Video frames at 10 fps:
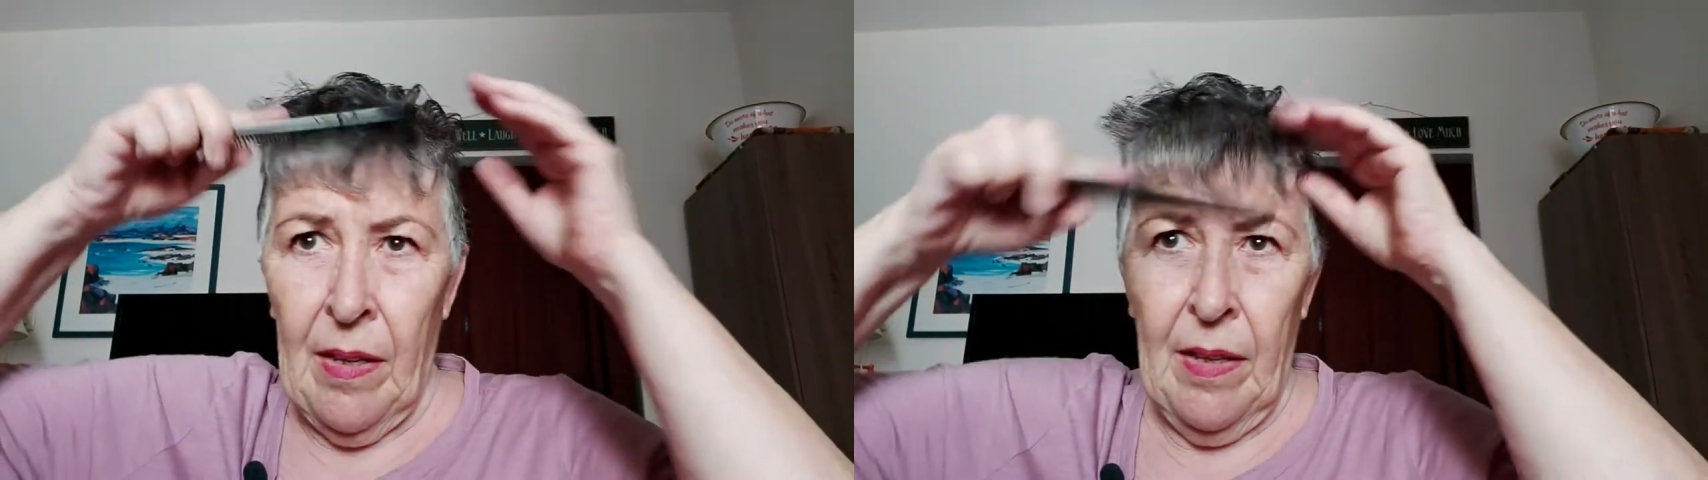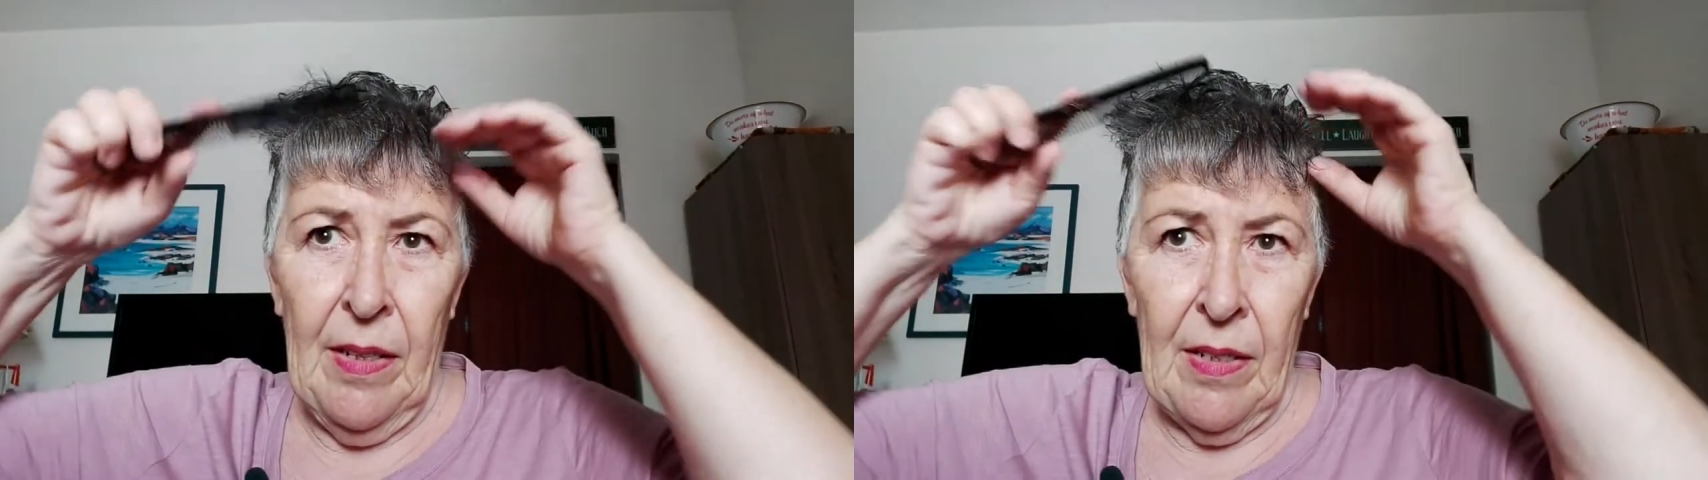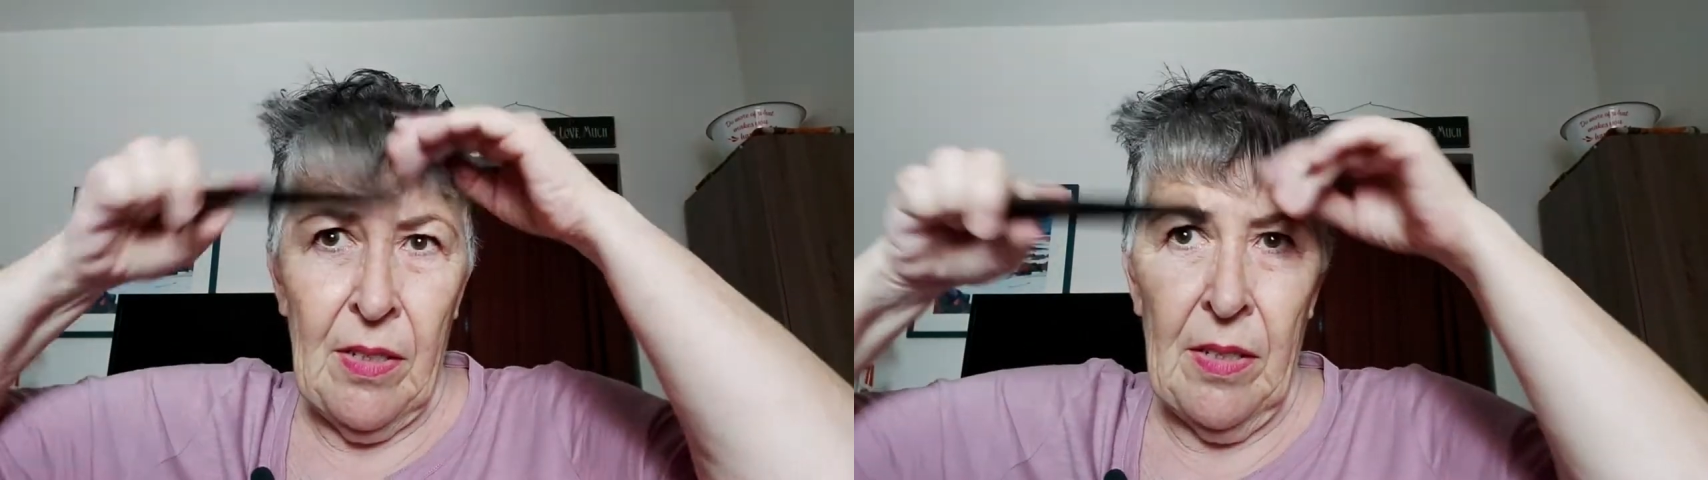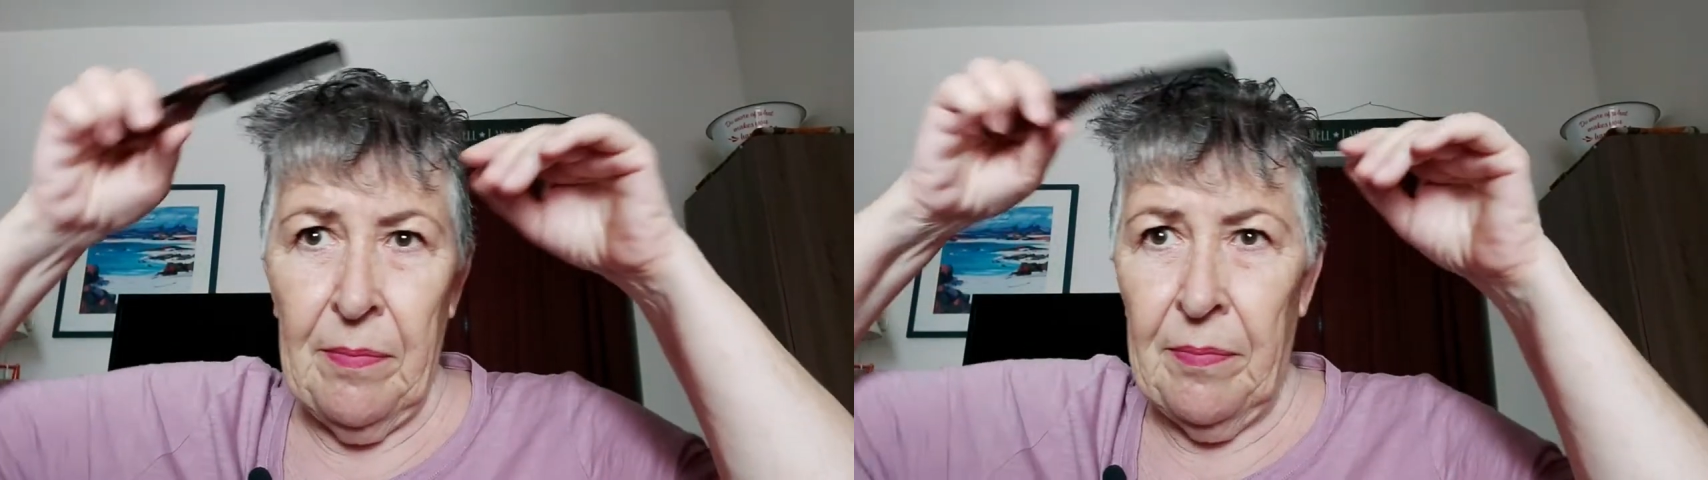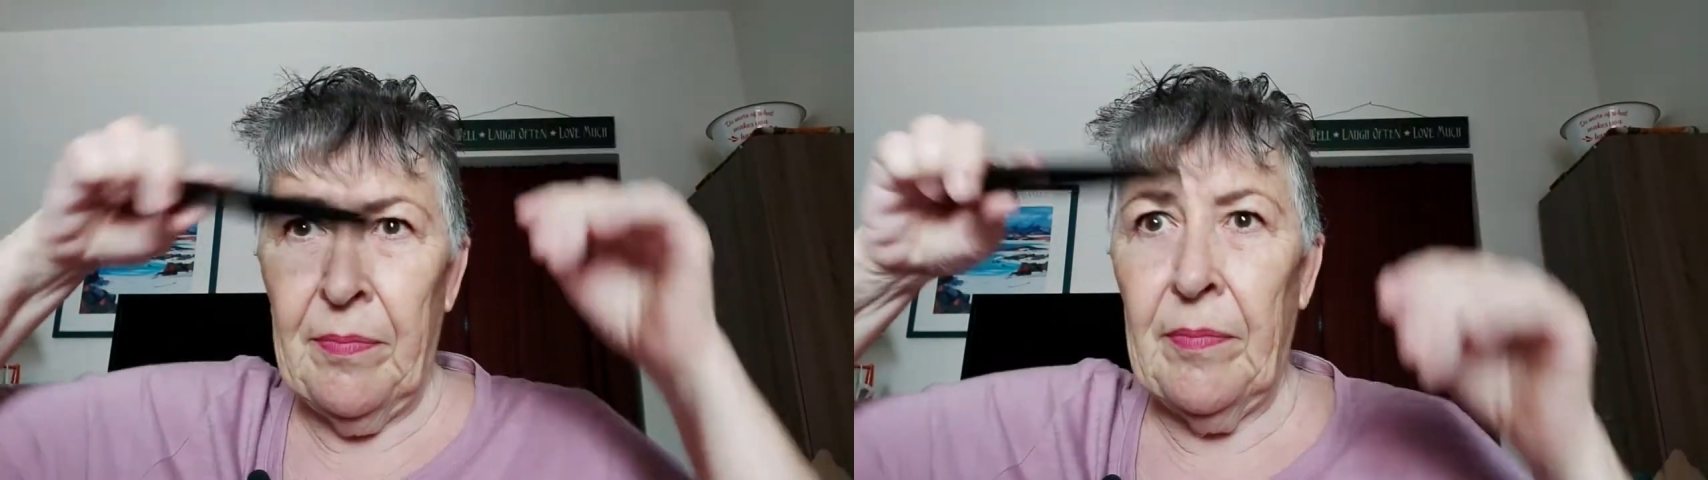
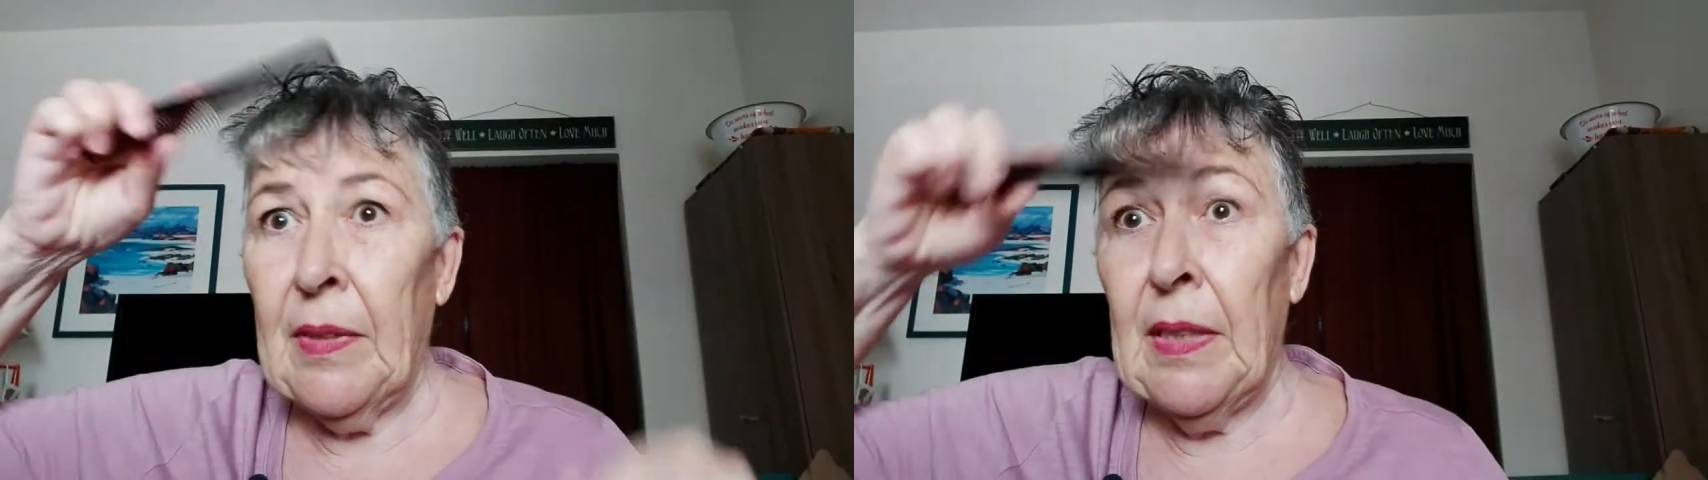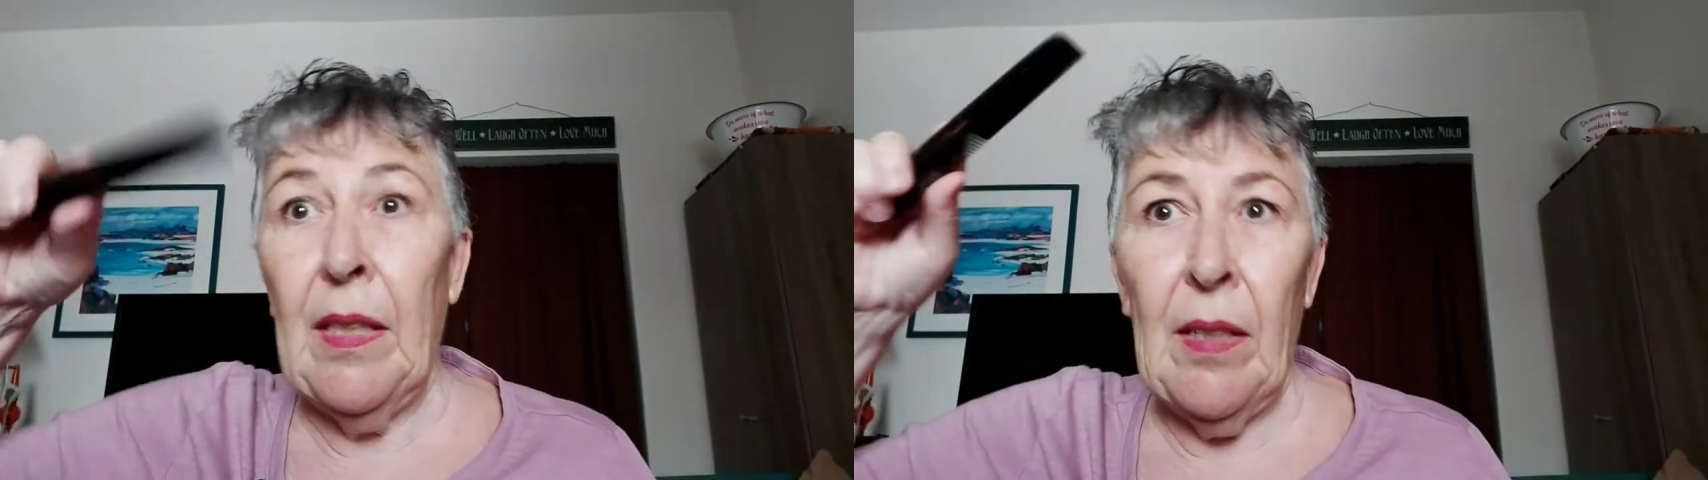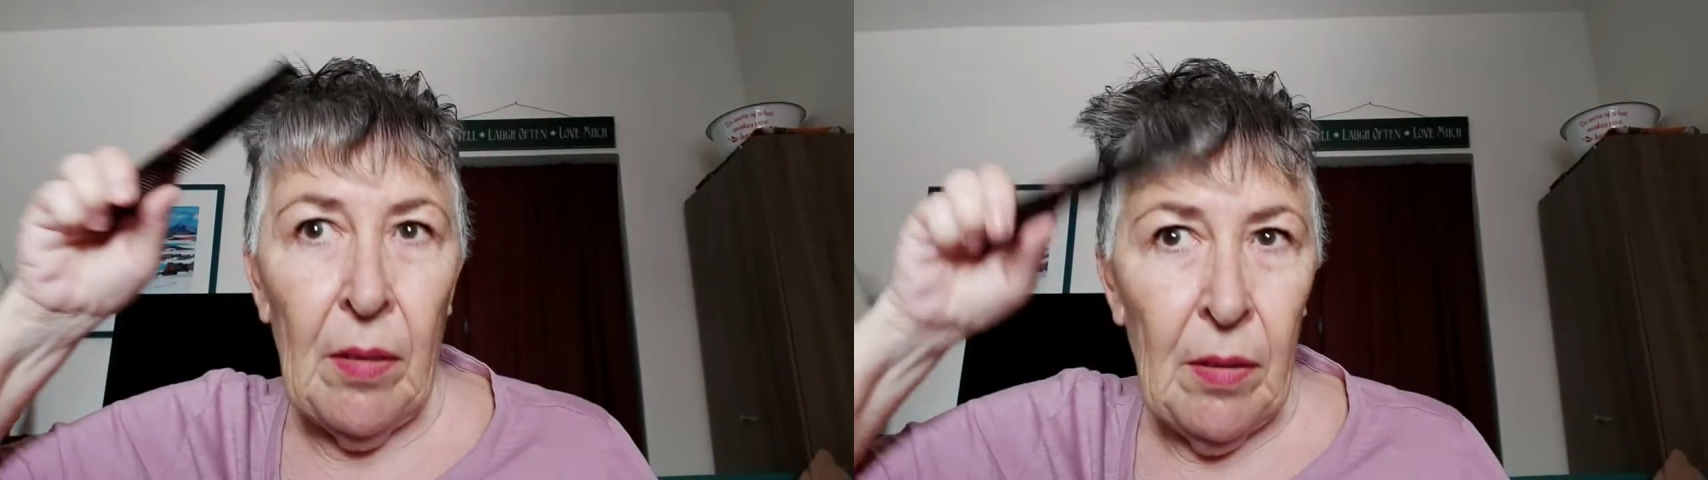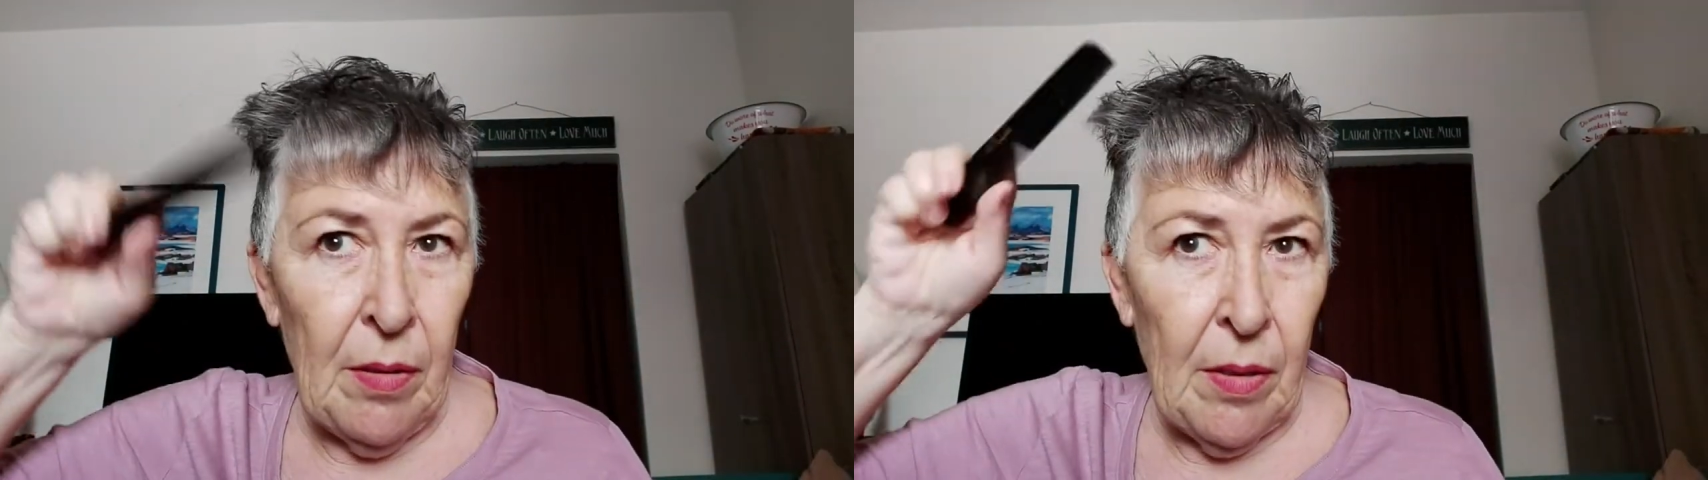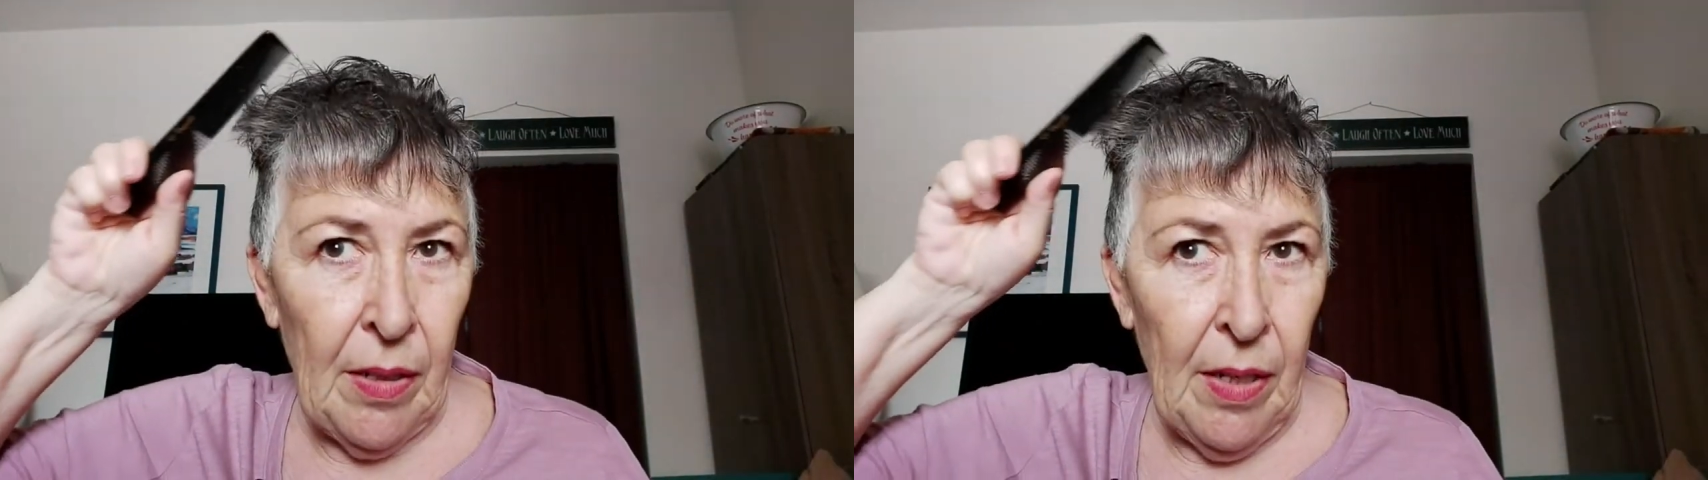
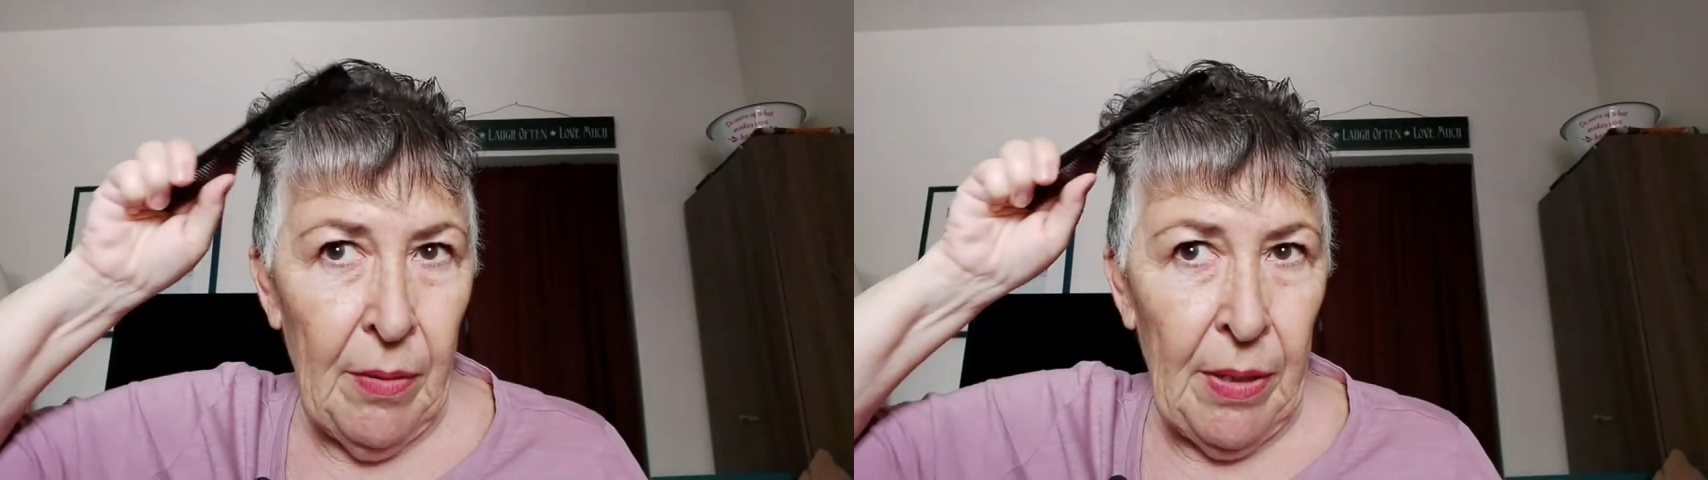There